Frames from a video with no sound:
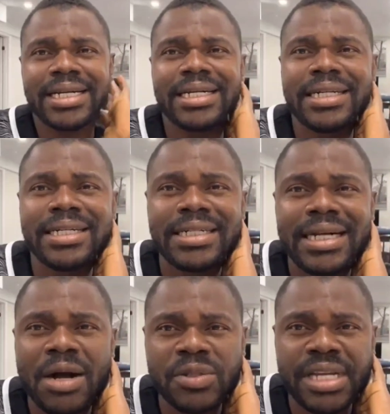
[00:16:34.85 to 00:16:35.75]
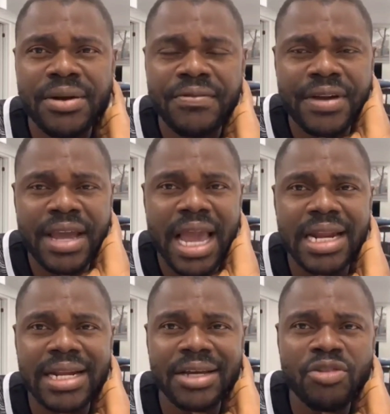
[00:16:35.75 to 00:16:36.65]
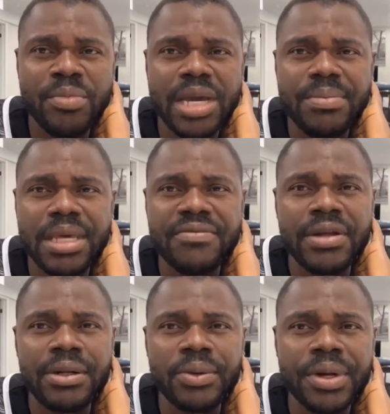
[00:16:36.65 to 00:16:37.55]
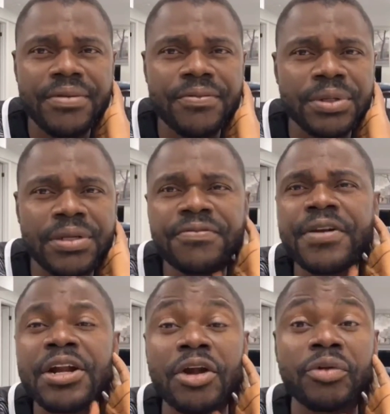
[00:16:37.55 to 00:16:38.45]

outside of Canada, you may be even looking for different creative